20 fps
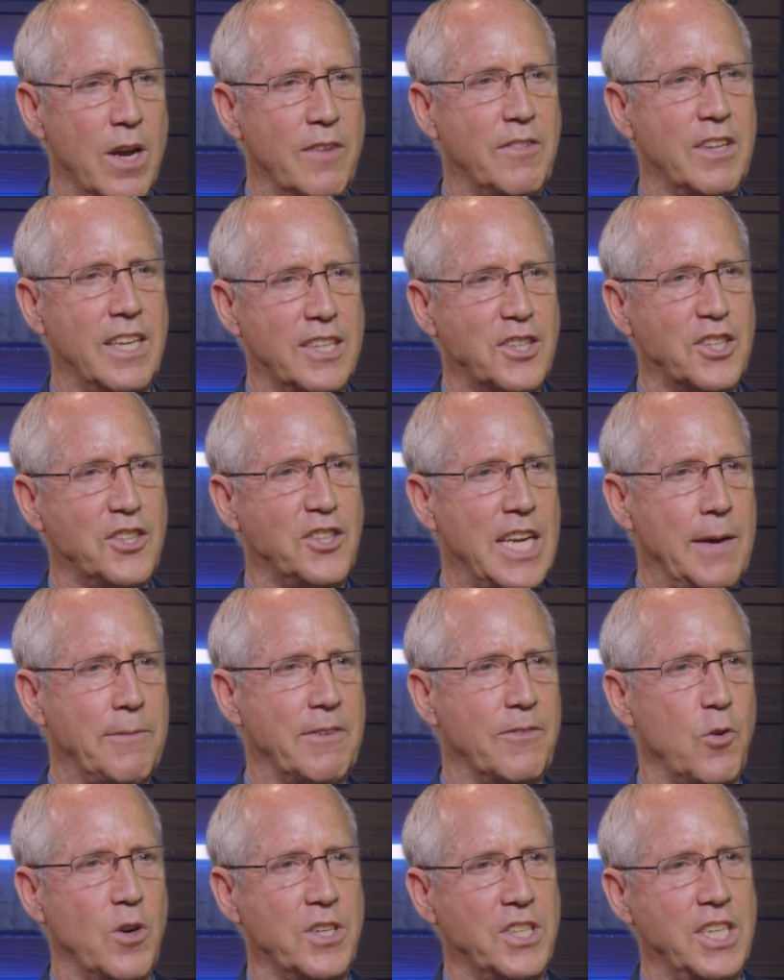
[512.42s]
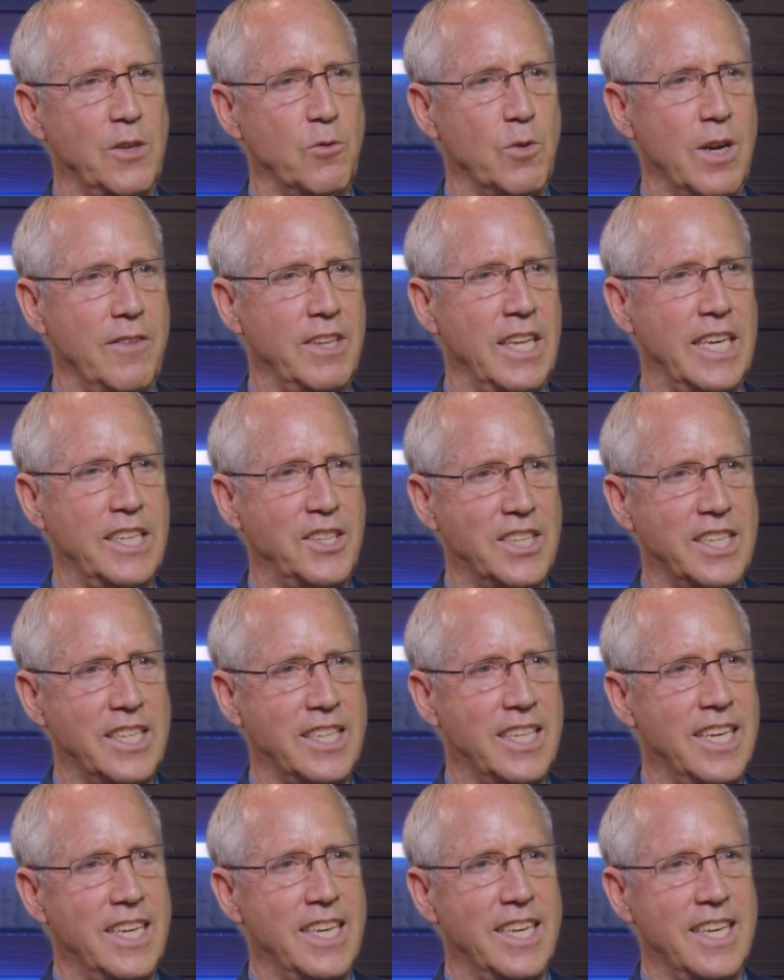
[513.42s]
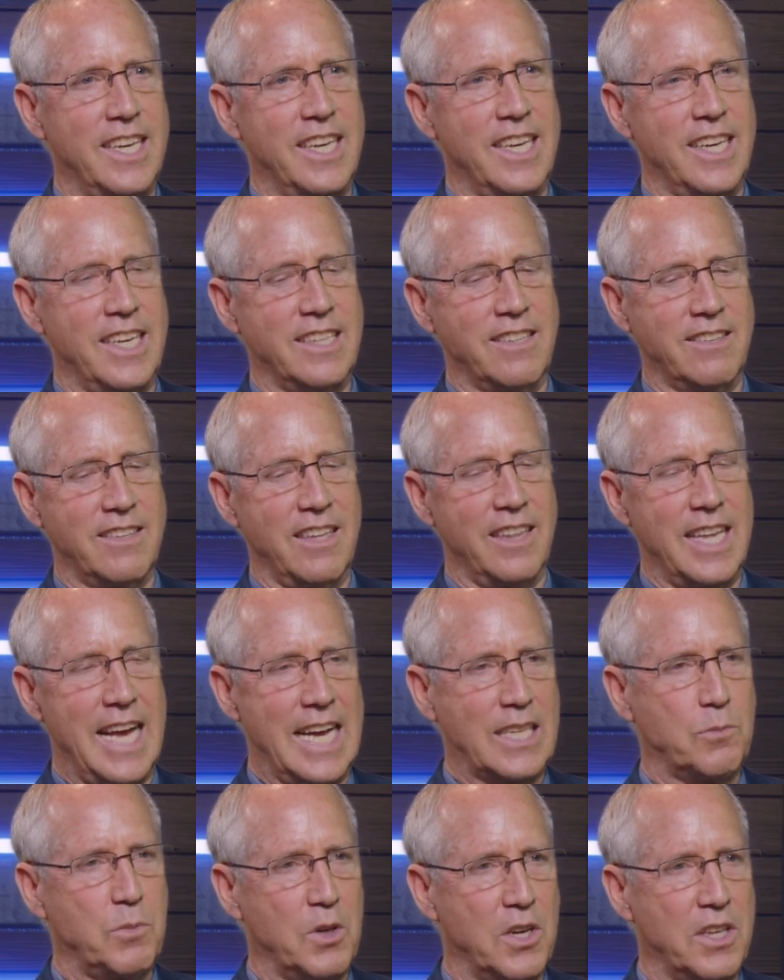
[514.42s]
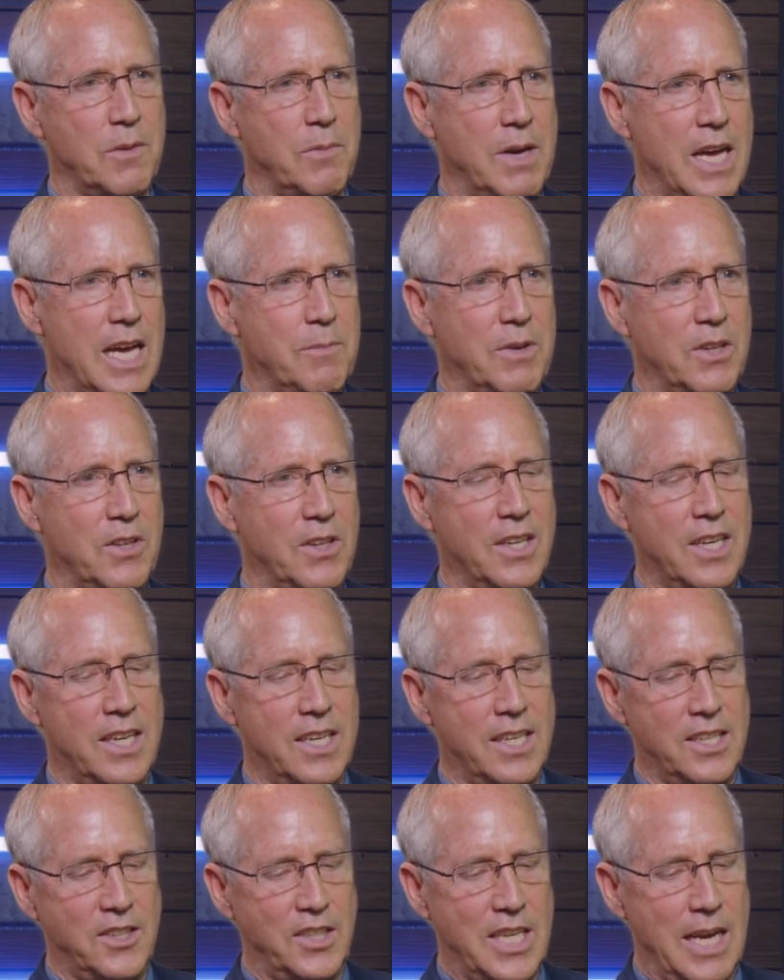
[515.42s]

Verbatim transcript: Revelation chapter fourteen. Revelation is the last book of the Bible. Mm-hmm.